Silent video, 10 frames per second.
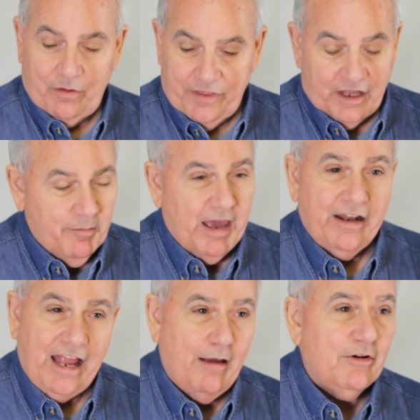think
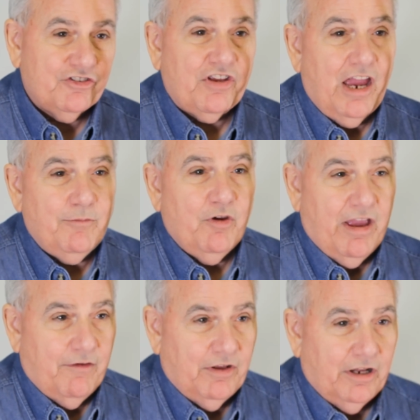about how much time you
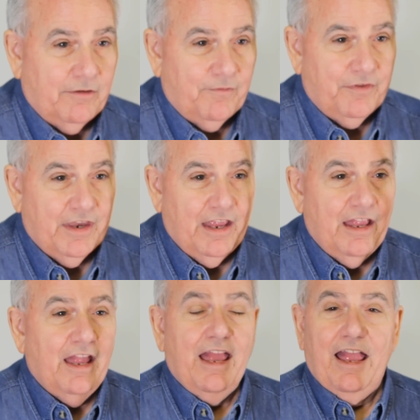have in it,
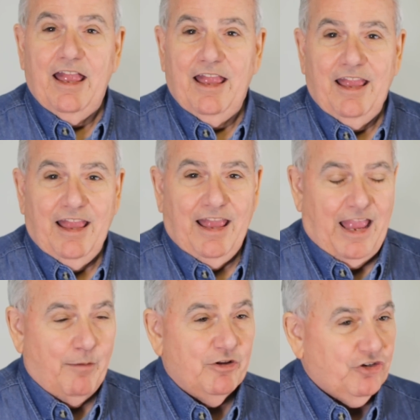
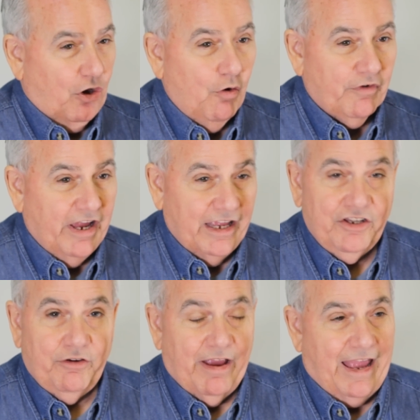how much
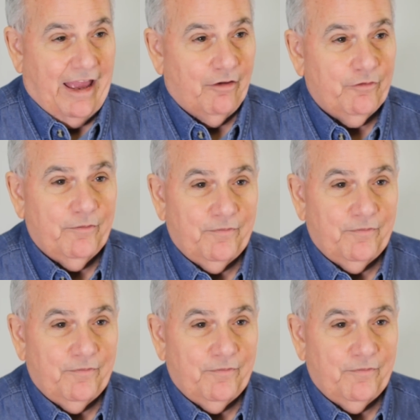overhead you have,